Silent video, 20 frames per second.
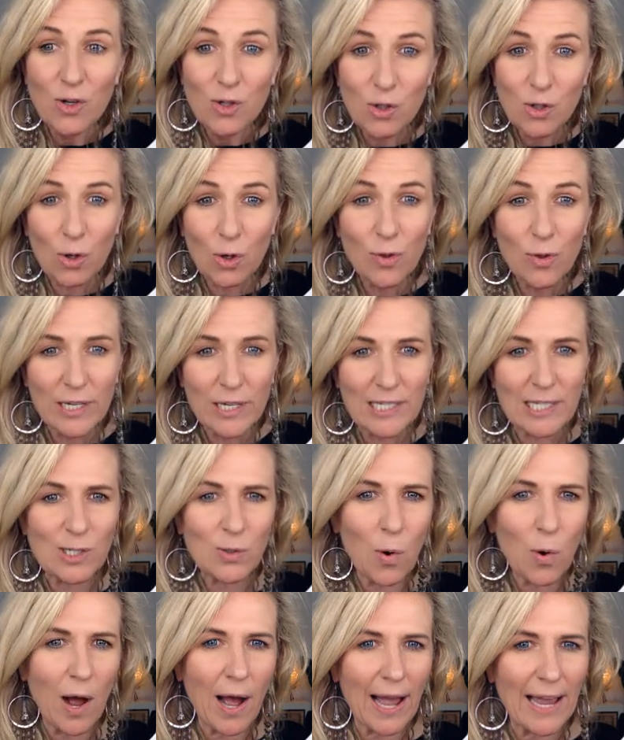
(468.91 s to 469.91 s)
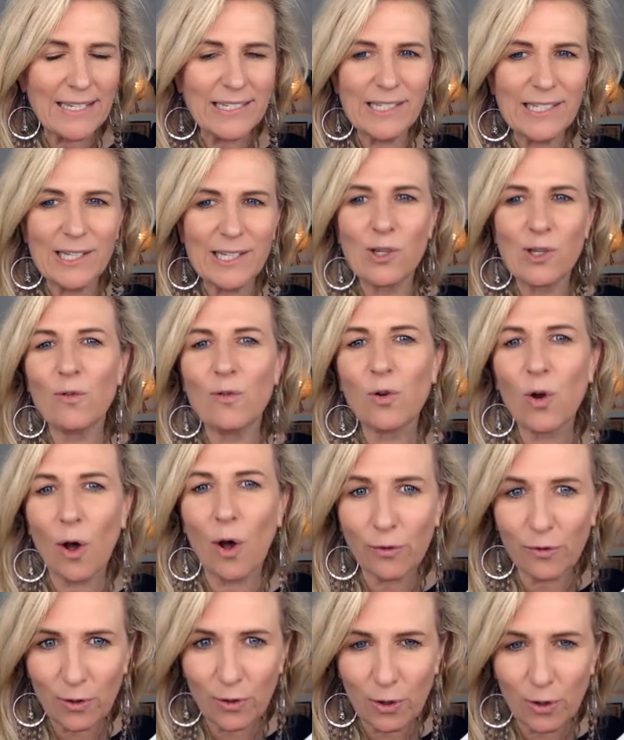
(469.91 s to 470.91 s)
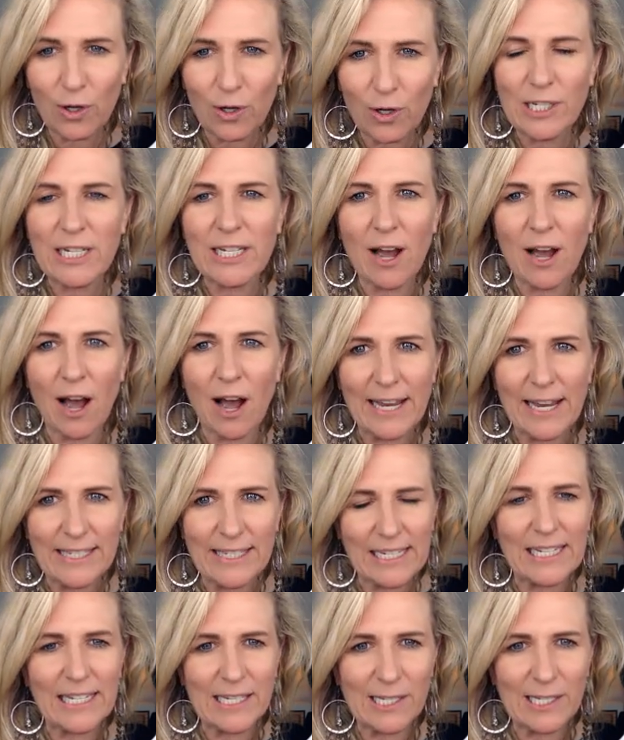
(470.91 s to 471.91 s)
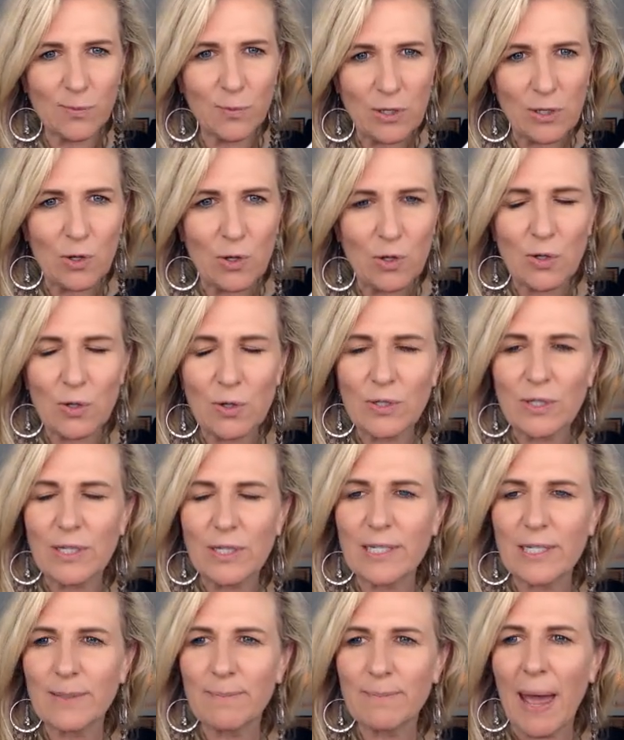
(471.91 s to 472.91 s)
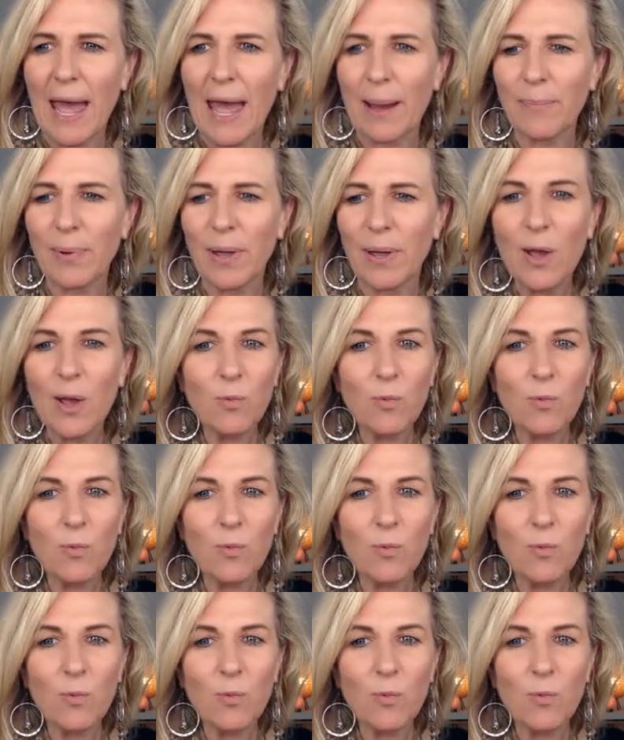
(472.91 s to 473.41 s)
Do this twice, you've got 30 ideas when you use this map,